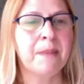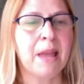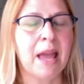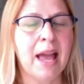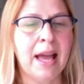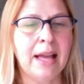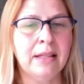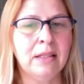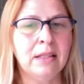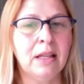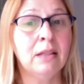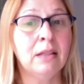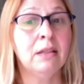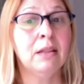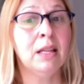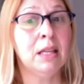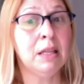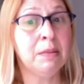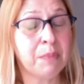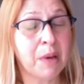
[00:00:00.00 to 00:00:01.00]
And then
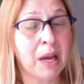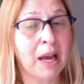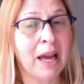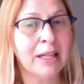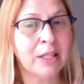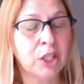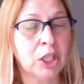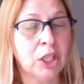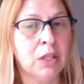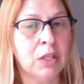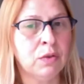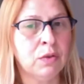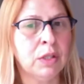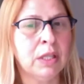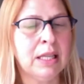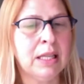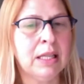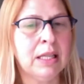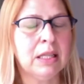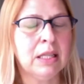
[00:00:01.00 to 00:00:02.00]
he actually
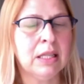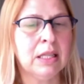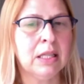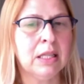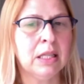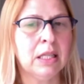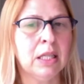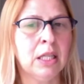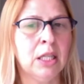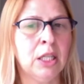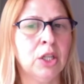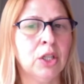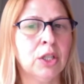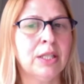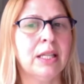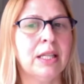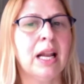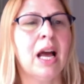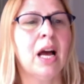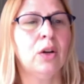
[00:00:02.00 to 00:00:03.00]
really looks
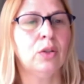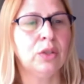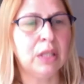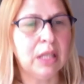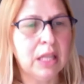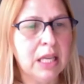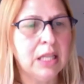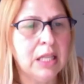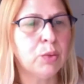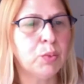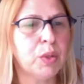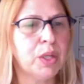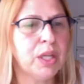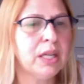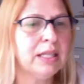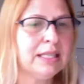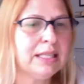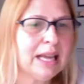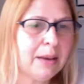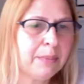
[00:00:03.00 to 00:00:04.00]
at how these were
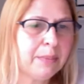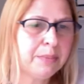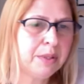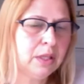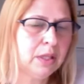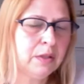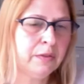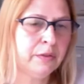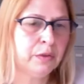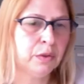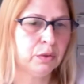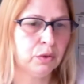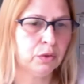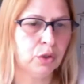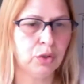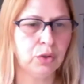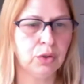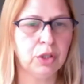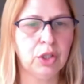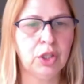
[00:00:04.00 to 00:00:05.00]
adapted for
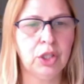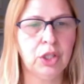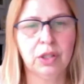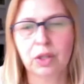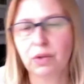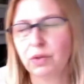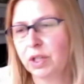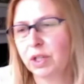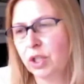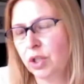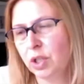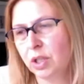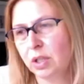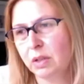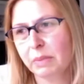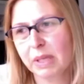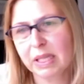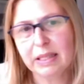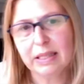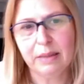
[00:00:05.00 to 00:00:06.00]
Jewish and Christian
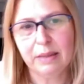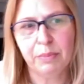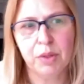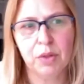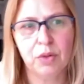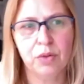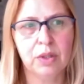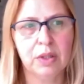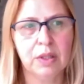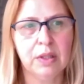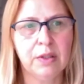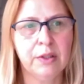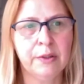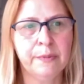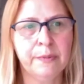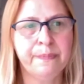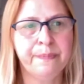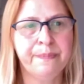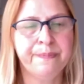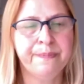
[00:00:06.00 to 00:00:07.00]
Muslim uses.
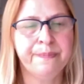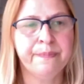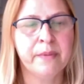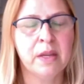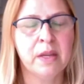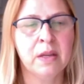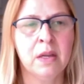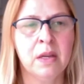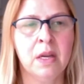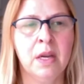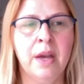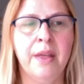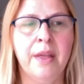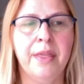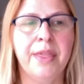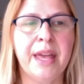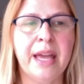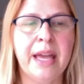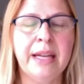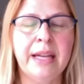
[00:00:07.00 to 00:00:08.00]

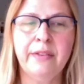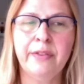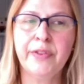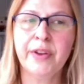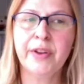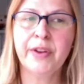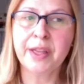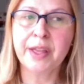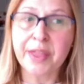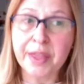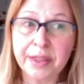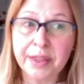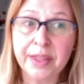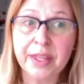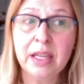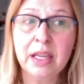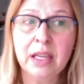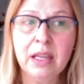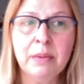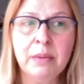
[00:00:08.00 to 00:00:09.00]
Then a further
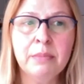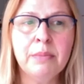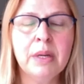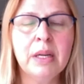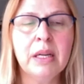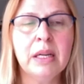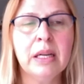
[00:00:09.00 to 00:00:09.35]
theme